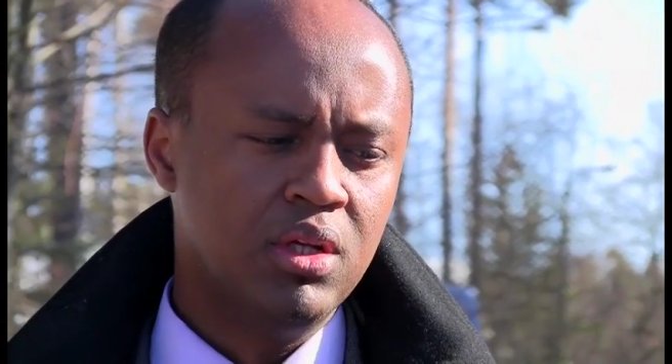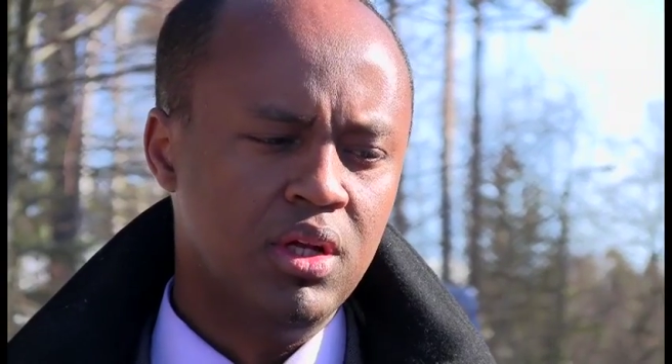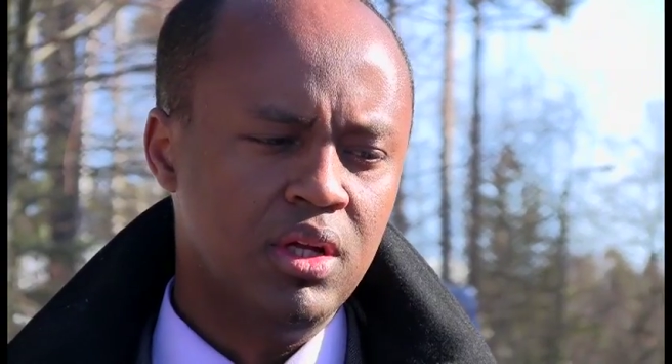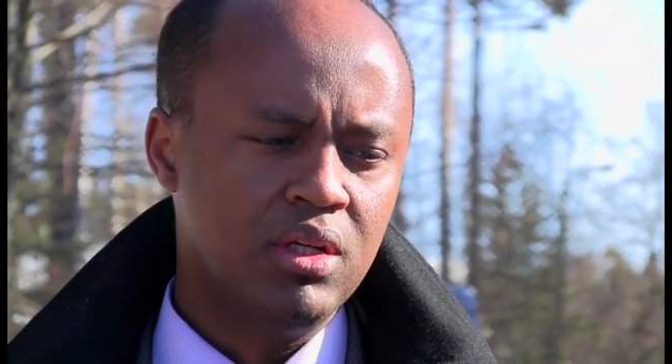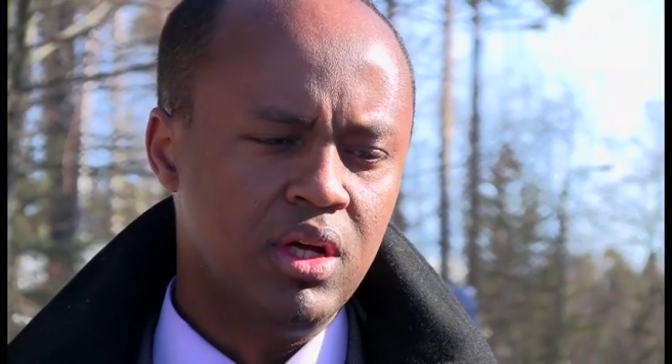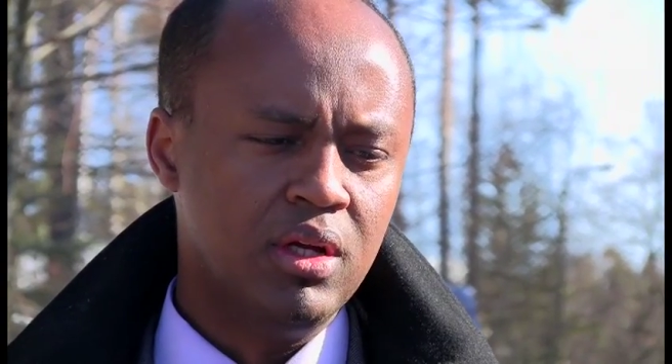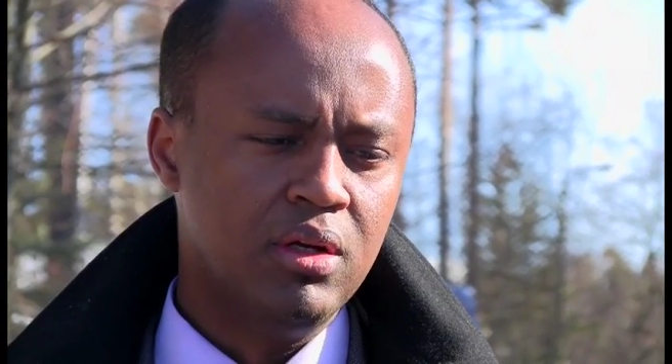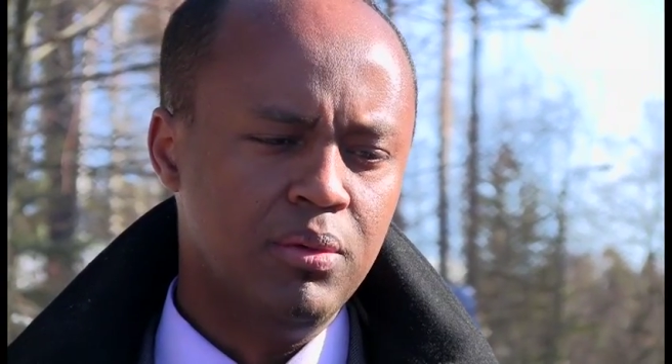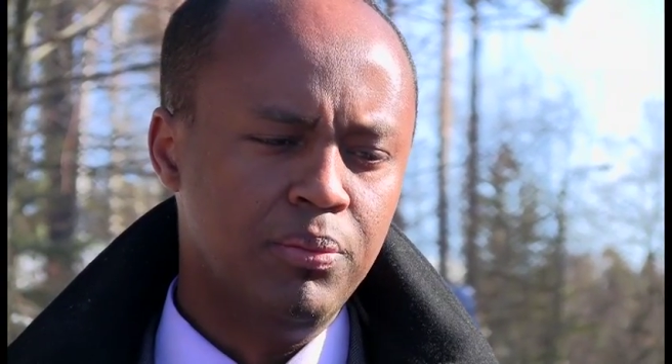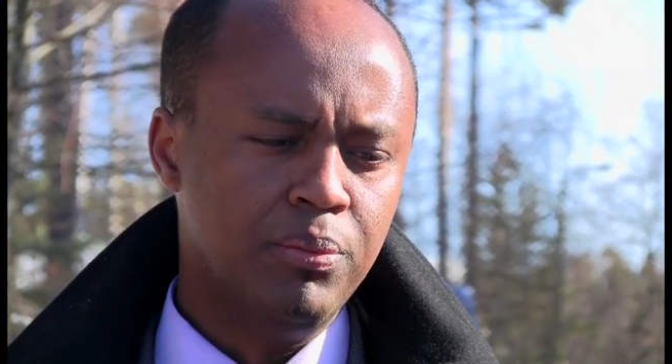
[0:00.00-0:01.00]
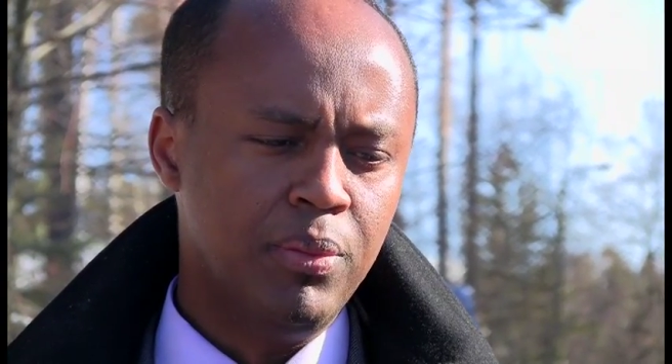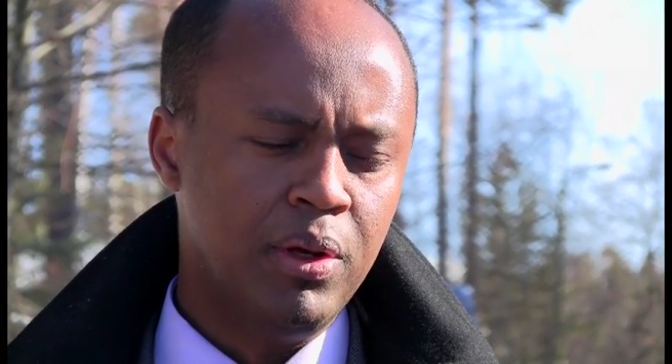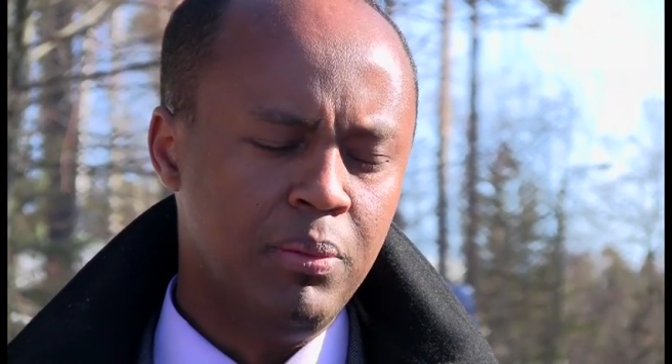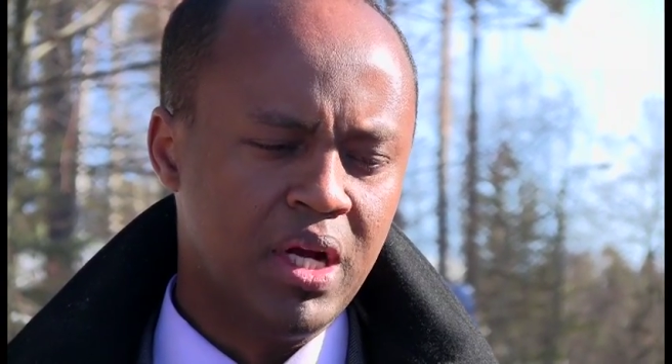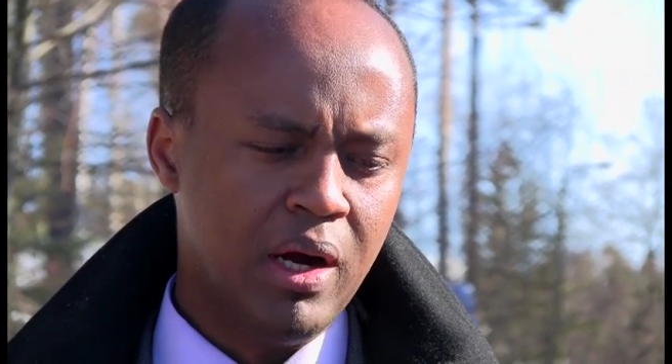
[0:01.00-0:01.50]
and, and,
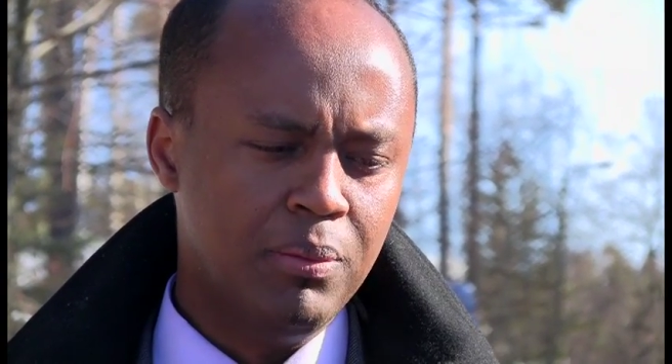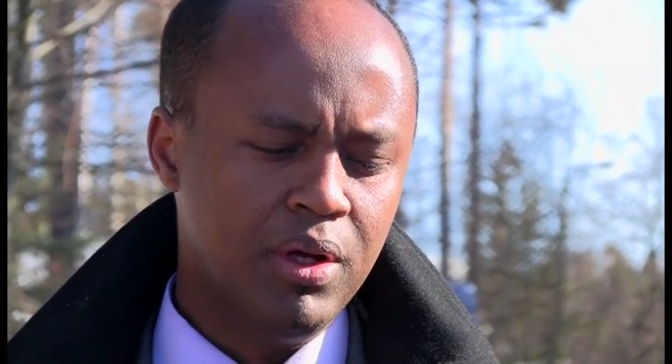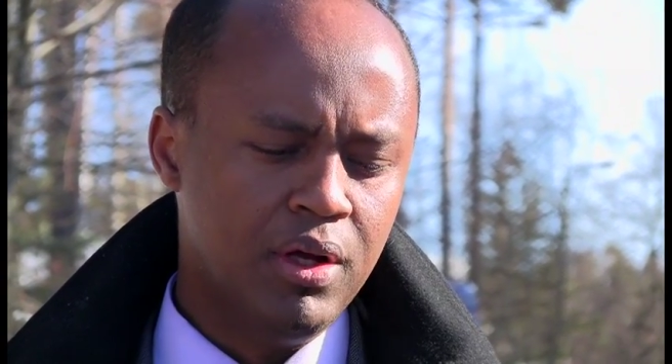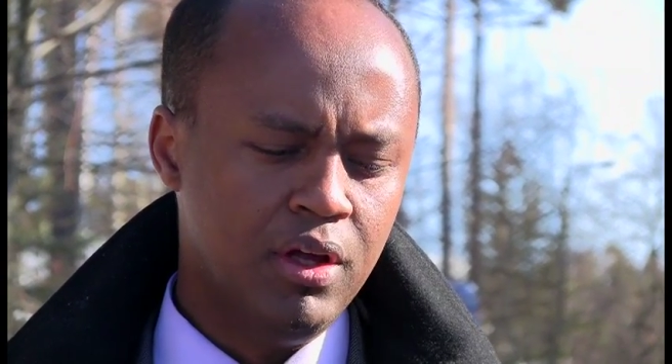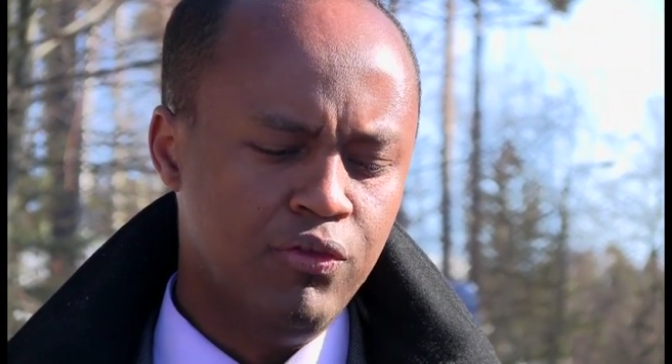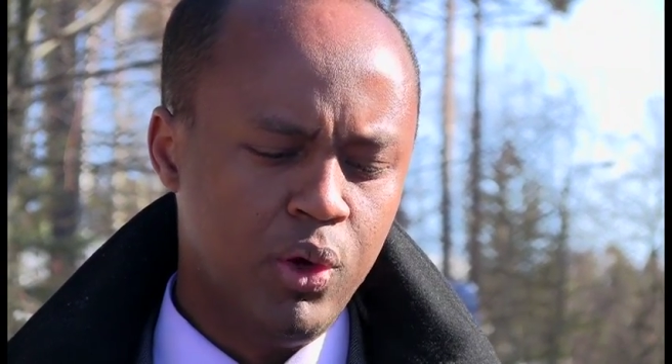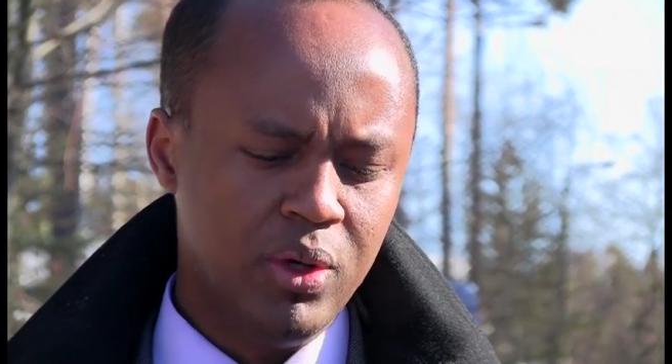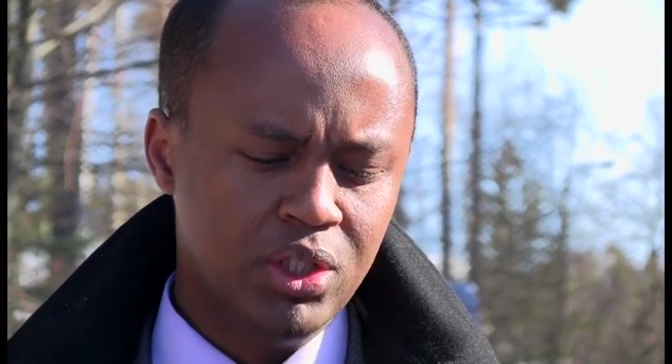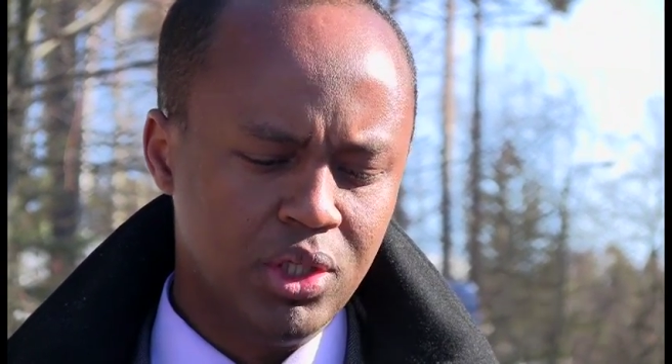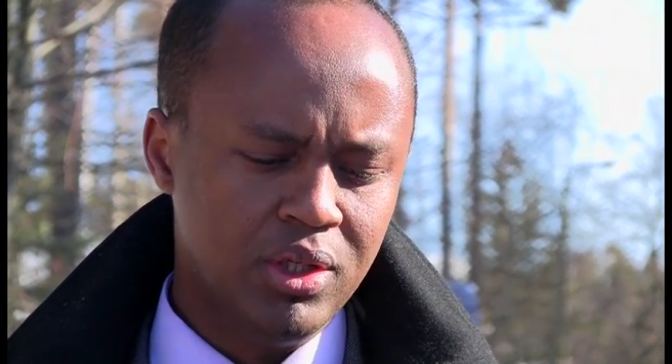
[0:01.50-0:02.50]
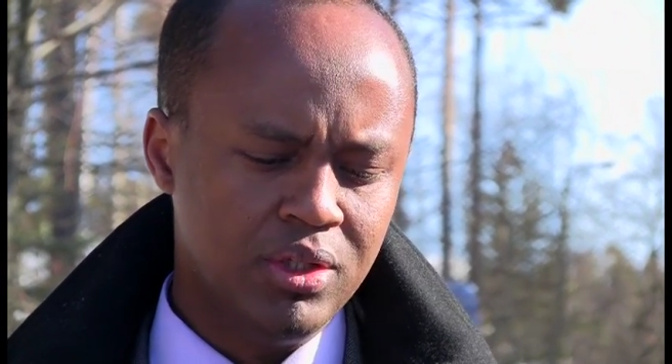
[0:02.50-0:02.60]
and become influential